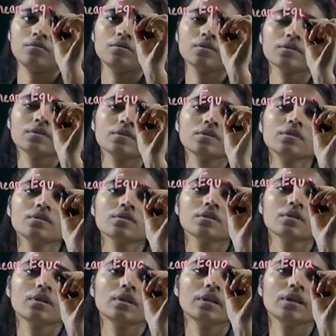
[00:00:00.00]
This
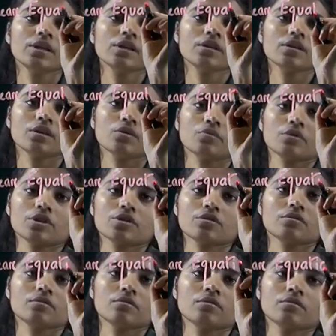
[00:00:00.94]
is linear
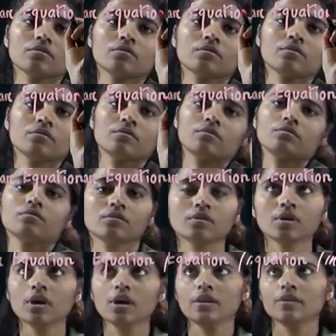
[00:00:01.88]
equation.
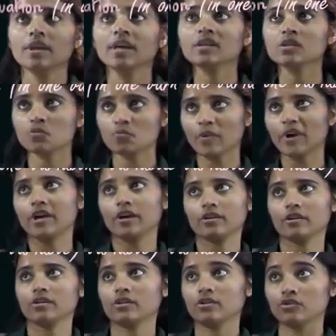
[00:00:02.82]
Next,
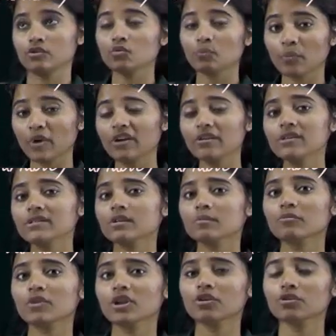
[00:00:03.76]
pair. So, pair is
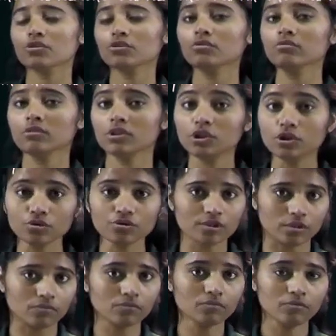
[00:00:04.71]
something, you know, a new
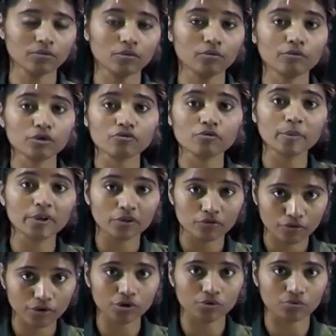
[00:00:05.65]
term which will be
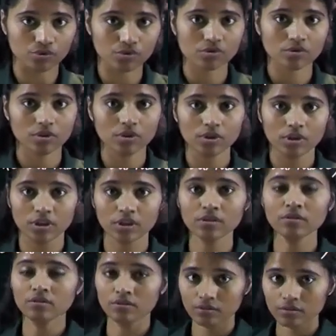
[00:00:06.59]
introduced
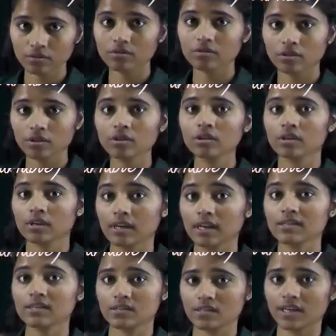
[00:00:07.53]
in
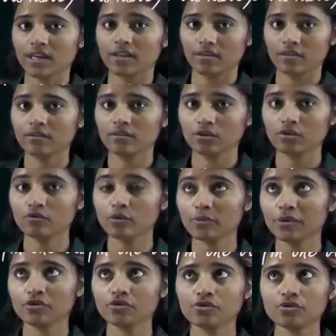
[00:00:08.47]
class 10. You
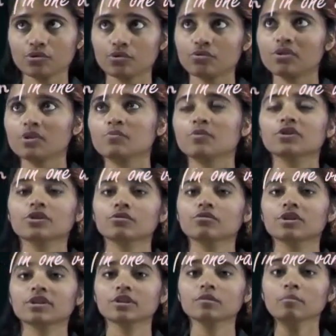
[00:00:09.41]
will be introduced to this
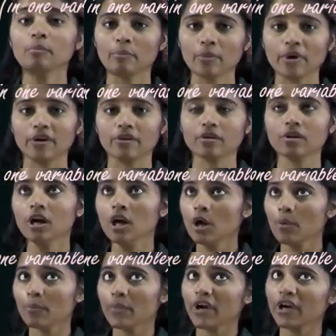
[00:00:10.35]
particular term, pair.
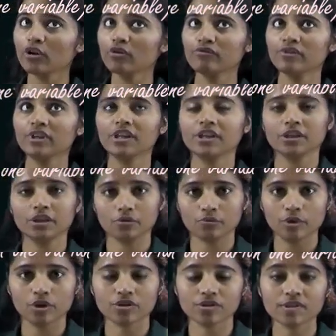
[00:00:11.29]
Pair of linear
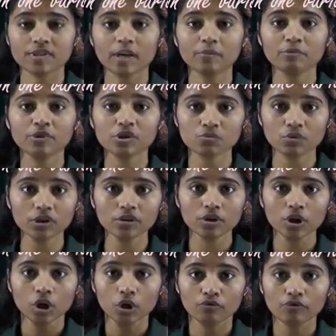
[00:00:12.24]
equations. That means what?
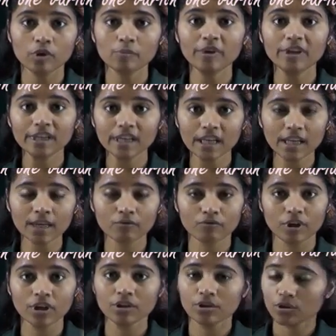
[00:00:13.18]
We will be
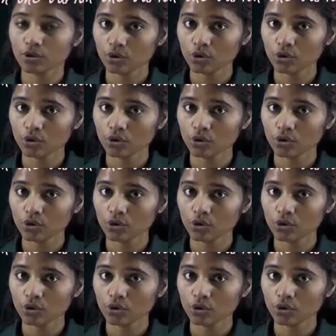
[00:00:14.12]
dealing with